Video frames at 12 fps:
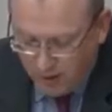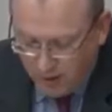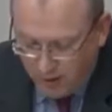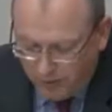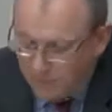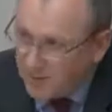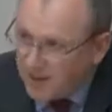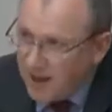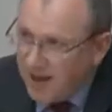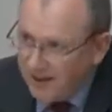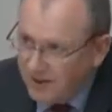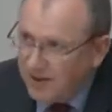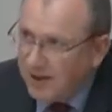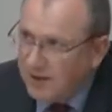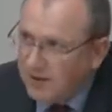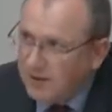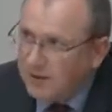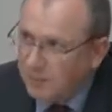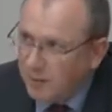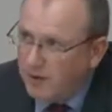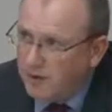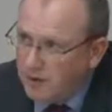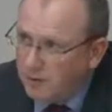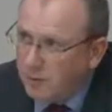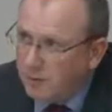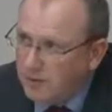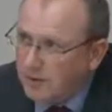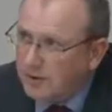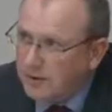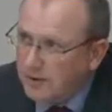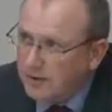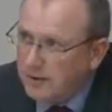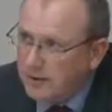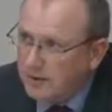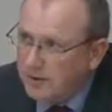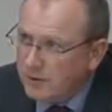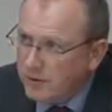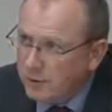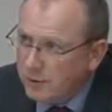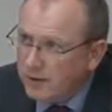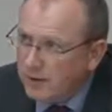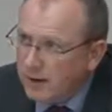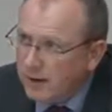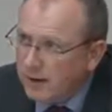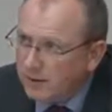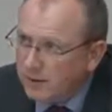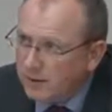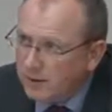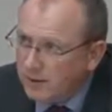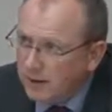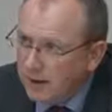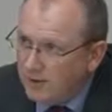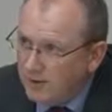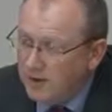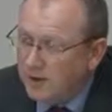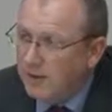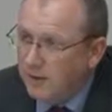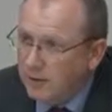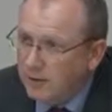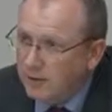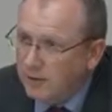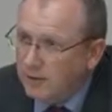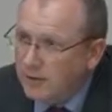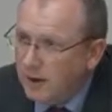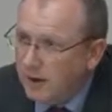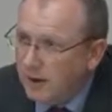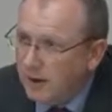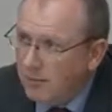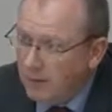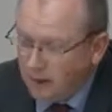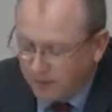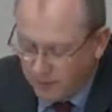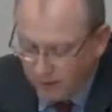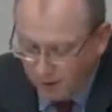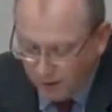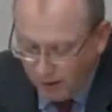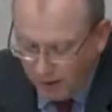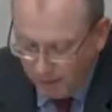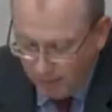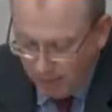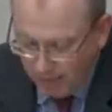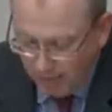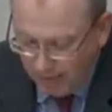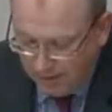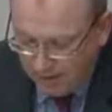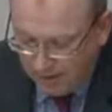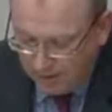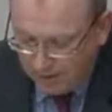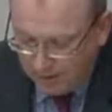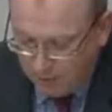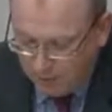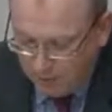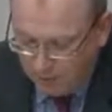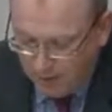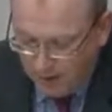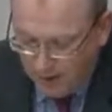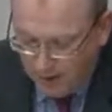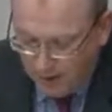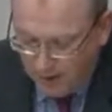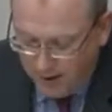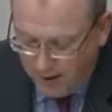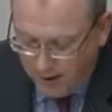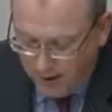our NIM is 88 basis points. So we still have a significant mountain to climb. So I'm